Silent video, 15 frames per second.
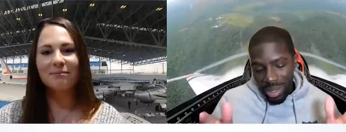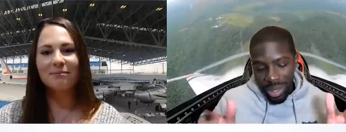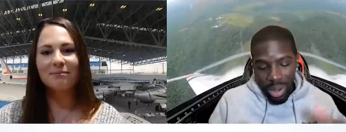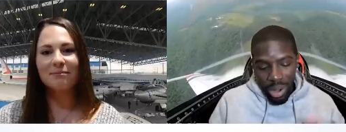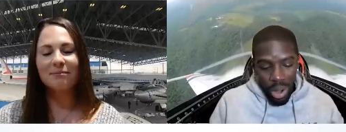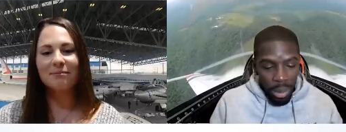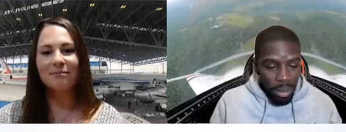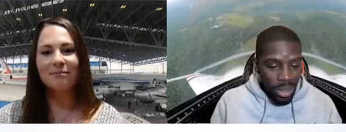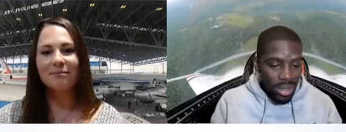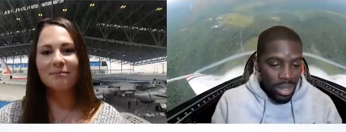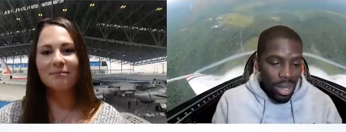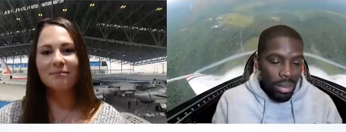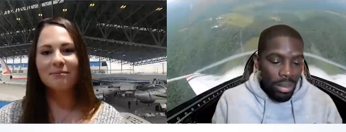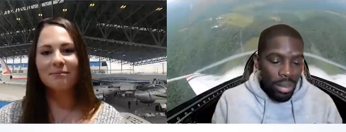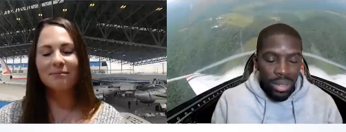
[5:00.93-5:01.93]
Speaker 1: uh, carpet
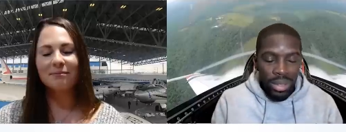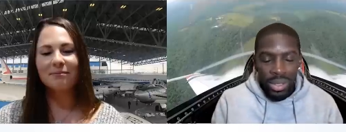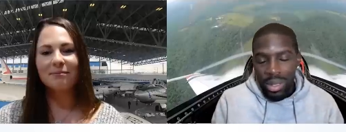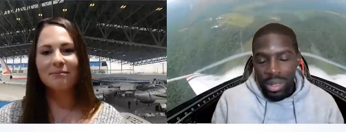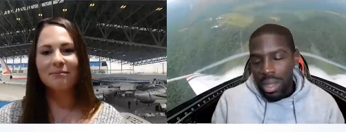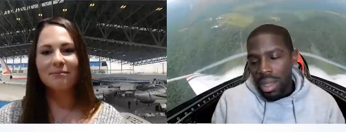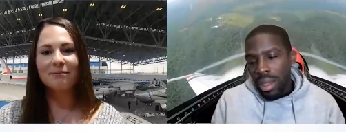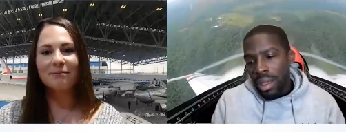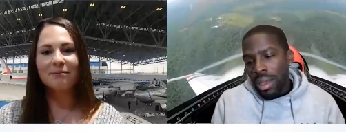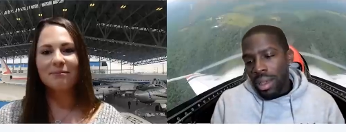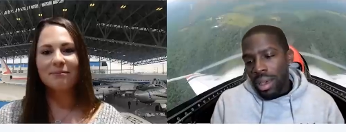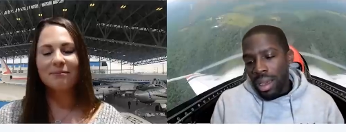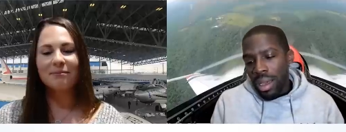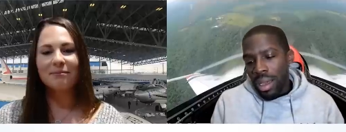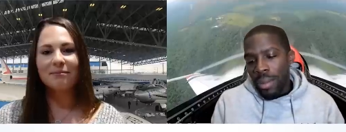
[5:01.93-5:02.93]
segments
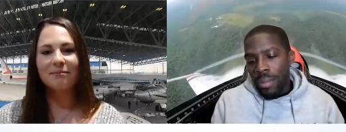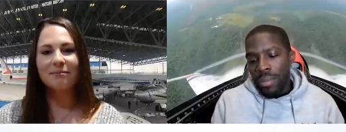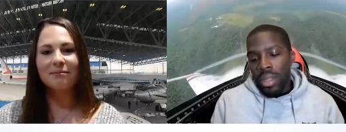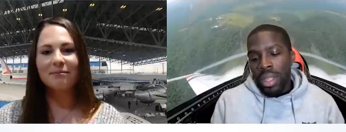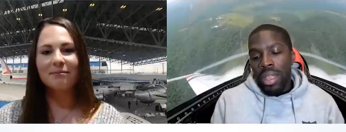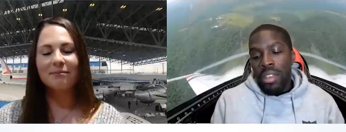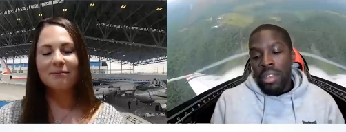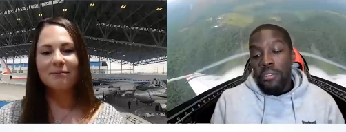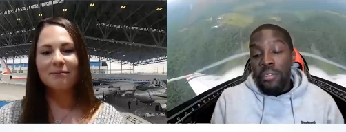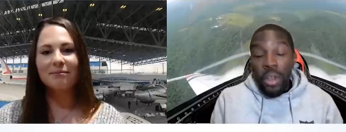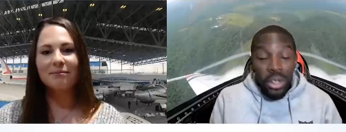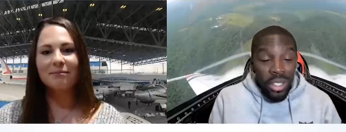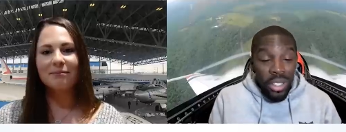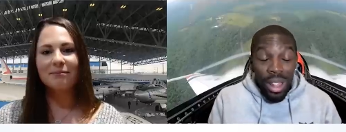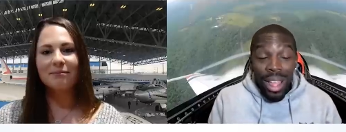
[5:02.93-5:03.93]

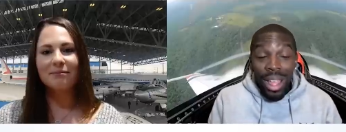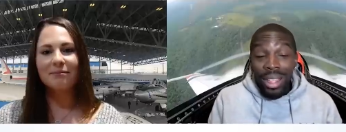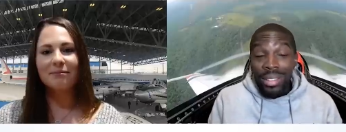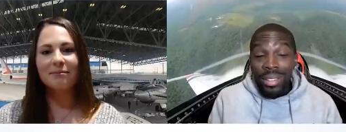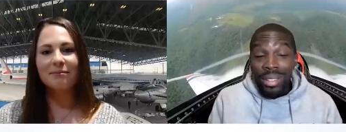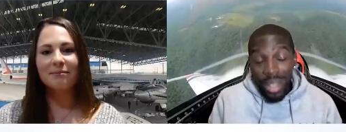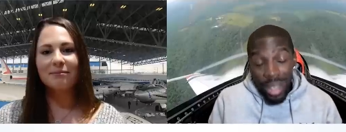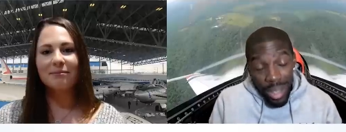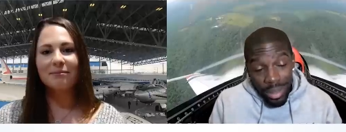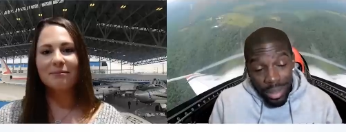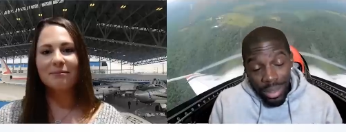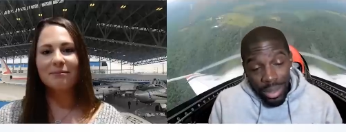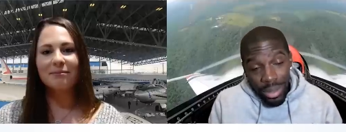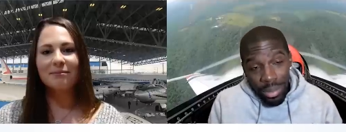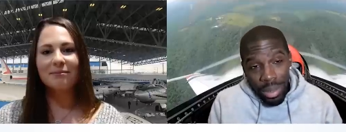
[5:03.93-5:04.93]
first class
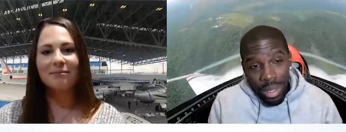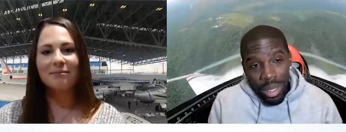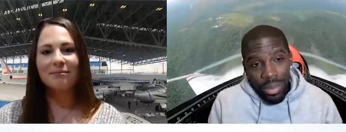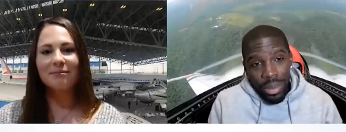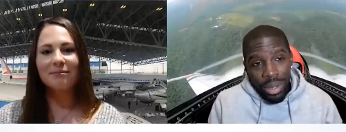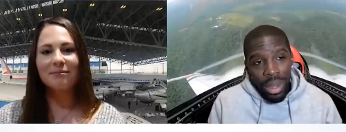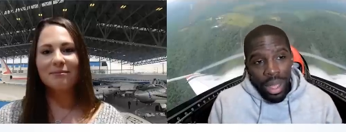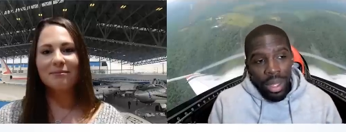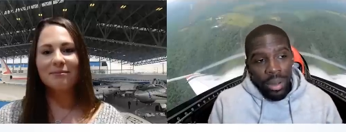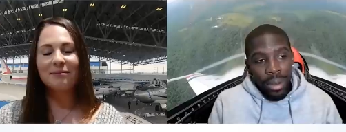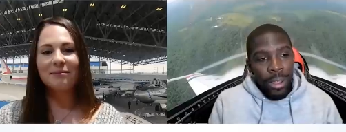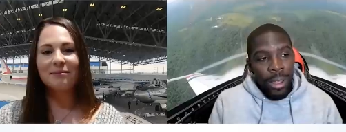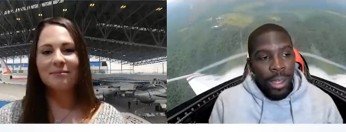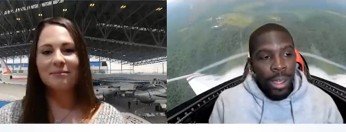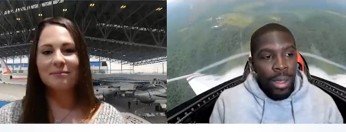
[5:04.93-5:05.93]
seats, believe it or not.
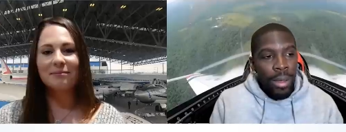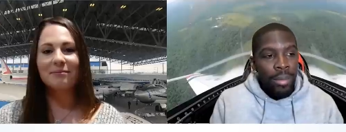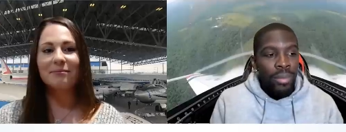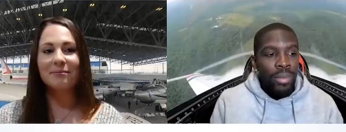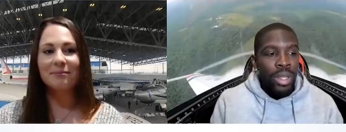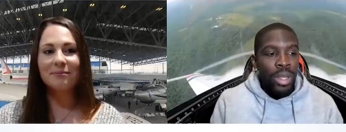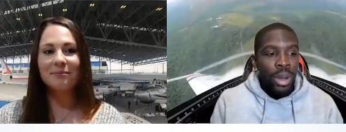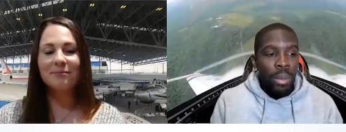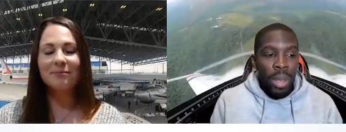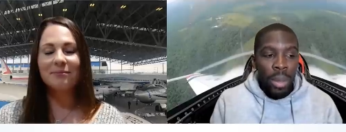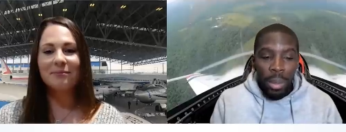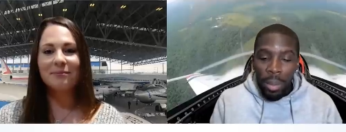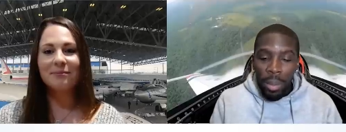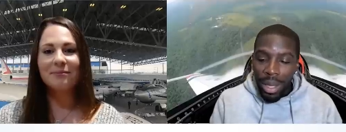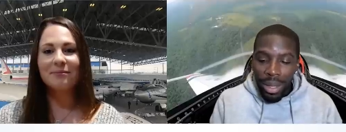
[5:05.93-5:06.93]
Um, mm-hmm. you know,
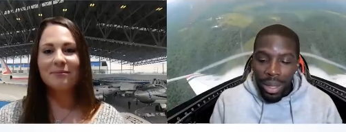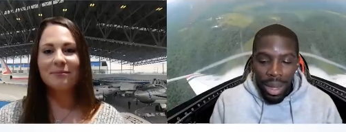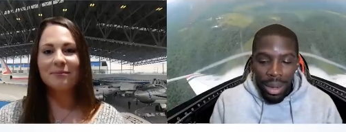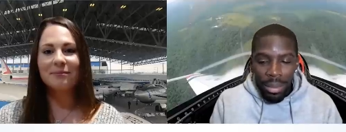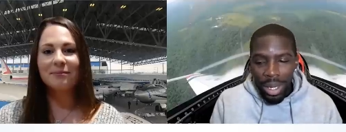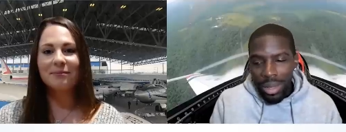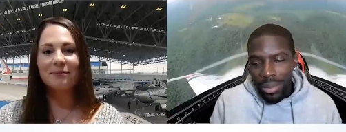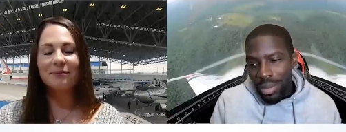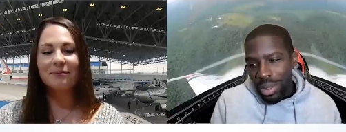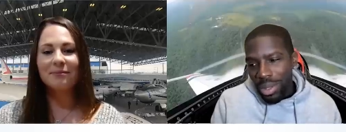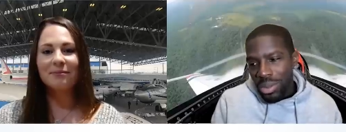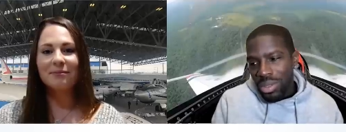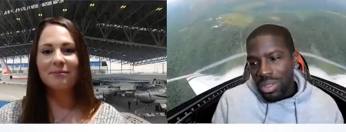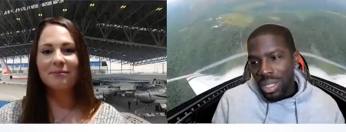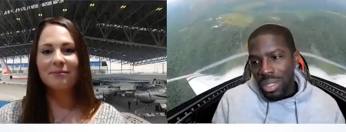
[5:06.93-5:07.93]
people pay a lot of money for
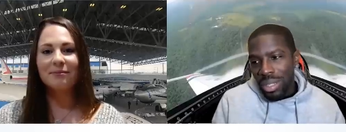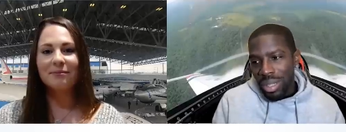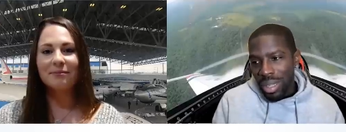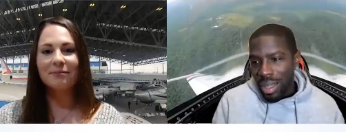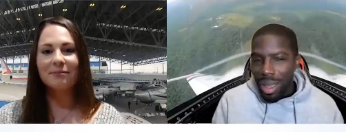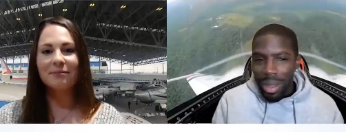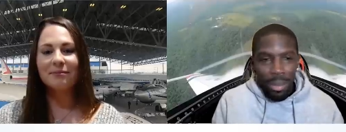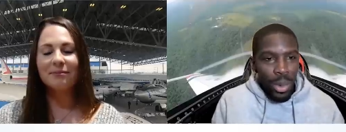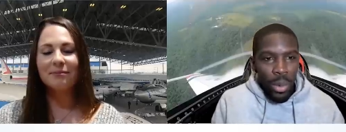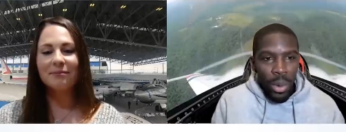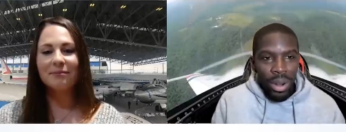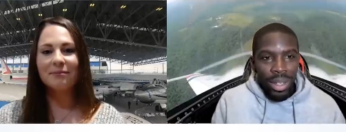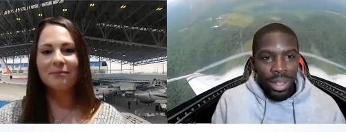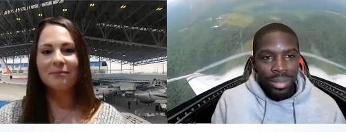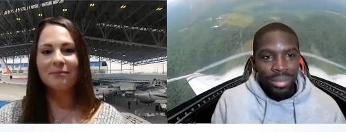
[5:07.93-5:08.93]
those seats. They got to be
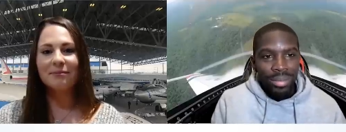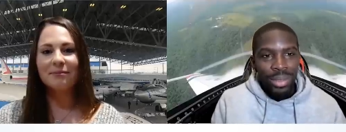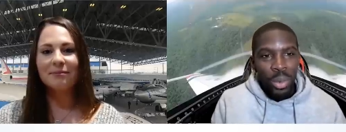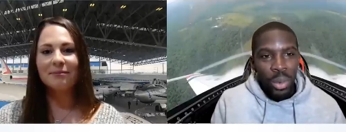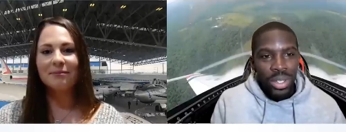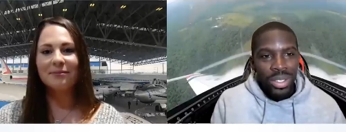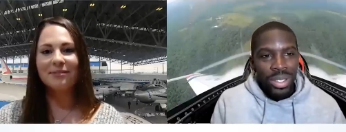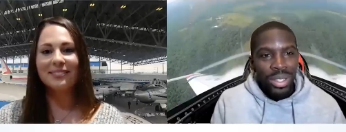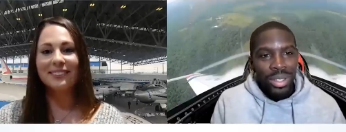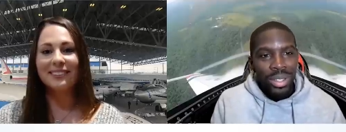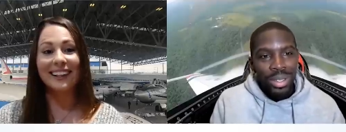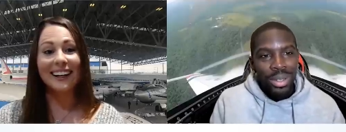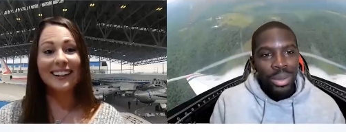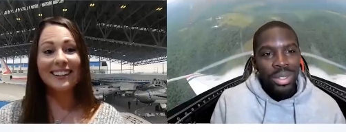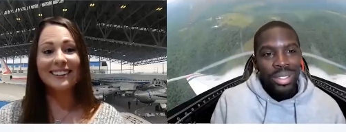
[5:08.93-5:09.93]
working. worst thing you
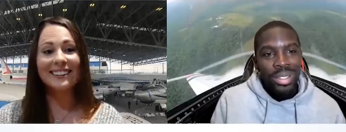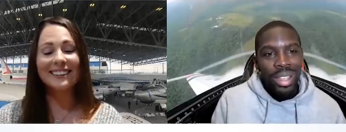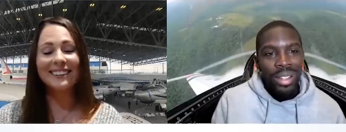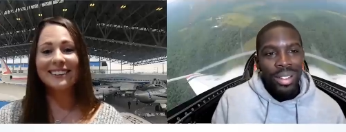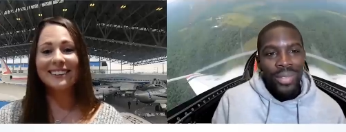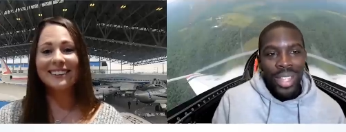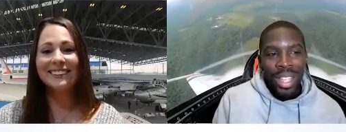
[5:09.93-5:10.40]
can yeah. do is tell,